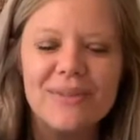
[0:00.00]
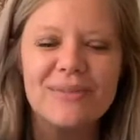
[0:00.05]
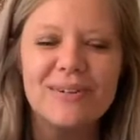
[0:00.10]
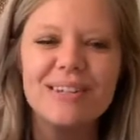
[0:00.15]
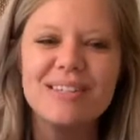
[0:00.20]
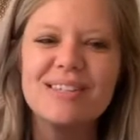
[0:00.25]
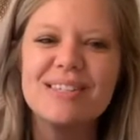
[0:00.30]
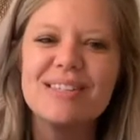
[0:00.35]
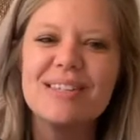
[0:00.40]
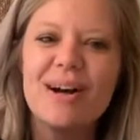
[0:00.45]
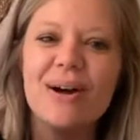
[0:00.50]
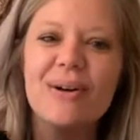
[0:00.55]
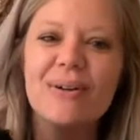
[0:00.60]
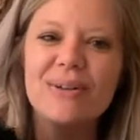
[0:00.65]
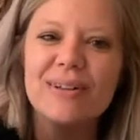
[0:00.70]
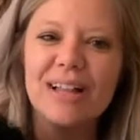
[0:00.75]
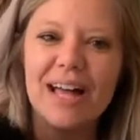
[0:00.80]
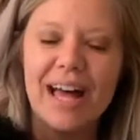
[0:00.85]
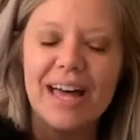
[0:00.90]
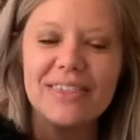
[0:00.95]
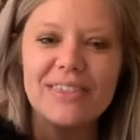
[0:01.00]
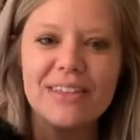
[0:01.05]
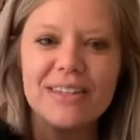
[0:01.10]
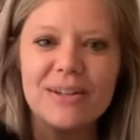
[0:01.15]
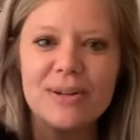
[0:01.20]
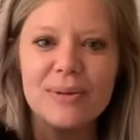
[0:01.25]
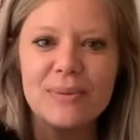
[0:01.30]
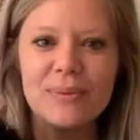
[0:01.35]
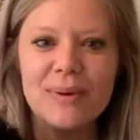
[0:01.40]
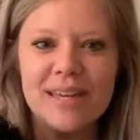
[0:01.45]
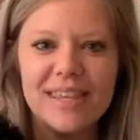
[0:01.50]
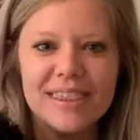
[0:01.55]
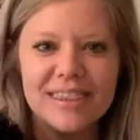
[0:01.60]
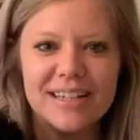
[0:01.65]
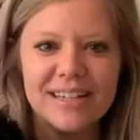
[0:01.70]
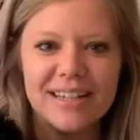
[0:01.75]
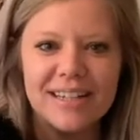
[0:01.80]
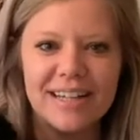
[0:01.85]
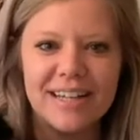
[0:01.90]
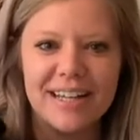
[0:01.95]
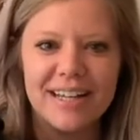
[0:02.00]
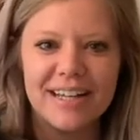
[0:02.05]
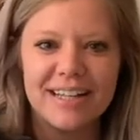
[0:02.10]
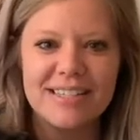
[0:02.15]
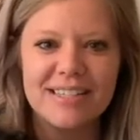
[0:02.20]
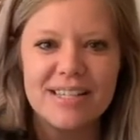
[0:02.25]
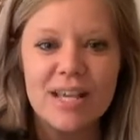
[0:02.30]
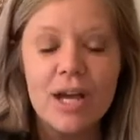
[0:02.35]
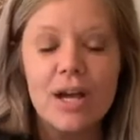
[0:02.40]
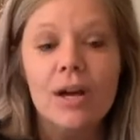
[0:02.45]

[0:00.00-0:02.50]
We're so glad that you're with us.